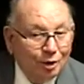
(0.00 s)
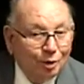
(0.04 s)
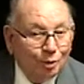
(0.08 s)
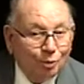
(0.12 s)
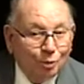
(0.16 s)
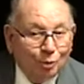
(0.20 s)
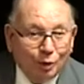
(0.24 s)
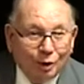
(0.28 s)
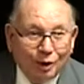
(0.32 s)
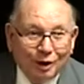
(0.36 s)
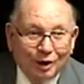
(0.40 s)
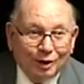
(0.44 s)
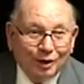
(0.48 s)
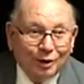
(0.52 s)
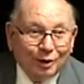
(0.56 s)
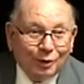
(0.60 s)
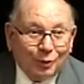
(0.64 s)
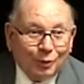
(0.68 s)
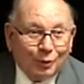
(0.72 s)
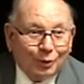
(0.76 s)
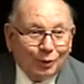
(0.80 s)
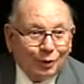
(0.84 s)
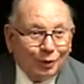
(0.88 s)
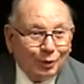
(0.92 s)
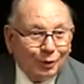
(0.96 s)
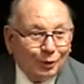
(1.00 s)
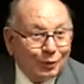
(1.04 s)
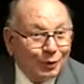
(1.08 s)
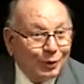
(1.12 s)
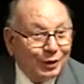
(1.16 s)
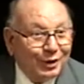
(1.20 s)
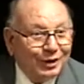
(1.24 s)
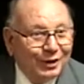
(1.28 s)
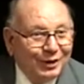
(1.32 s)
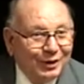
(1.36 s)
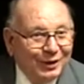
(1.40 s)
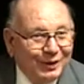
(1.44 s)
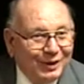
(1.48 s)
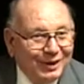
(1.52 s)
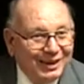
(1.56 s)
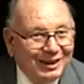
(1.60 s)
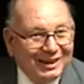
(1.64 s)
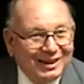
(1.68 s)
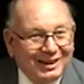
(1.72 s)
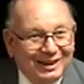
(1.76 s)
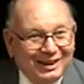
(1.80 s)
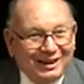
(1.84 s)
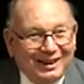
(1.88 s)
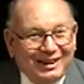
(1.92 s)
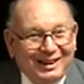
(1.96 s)
Where in the world were you?
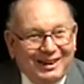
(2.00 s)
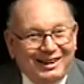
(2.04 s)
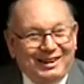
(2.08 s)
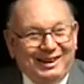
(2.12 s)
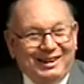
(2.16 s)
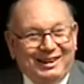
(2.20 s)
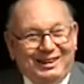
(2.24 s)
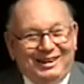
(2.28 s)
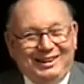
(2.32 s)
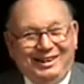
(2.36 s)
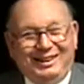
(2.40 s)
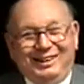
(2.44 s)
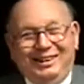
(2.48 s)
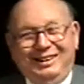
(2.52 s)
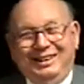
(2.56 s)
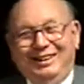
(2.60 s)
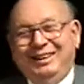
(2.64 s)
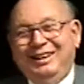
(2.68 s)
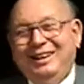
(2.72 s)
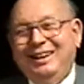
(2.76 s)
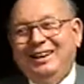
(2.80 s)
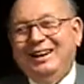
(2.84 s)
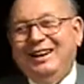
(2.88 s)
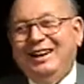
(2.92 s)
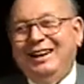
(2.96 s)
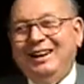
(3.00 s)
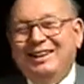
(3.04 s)
And